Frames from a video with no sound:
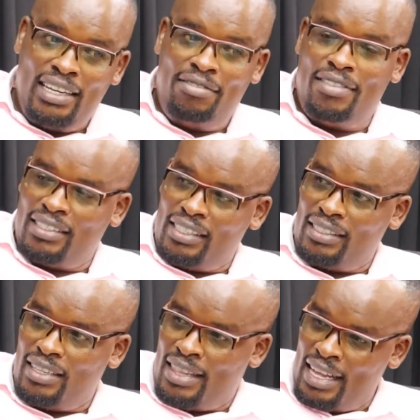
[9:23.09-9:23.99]
if
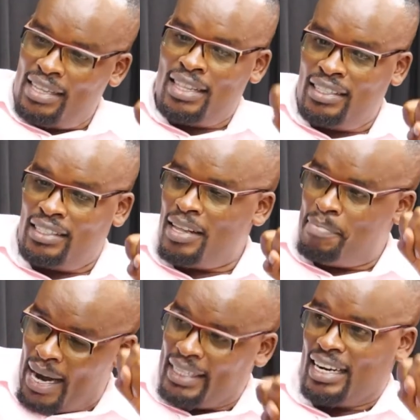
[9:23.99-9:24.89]
this is the
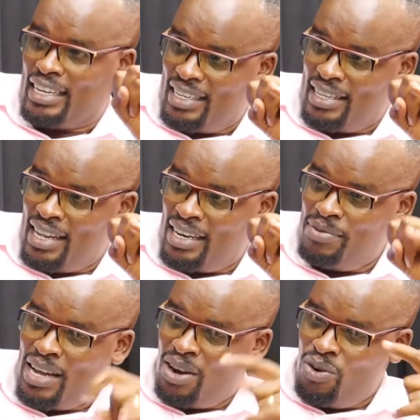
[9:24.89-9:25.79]
pattern
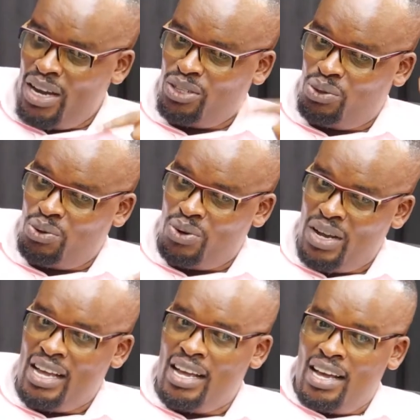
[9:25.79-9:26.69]
that we are going to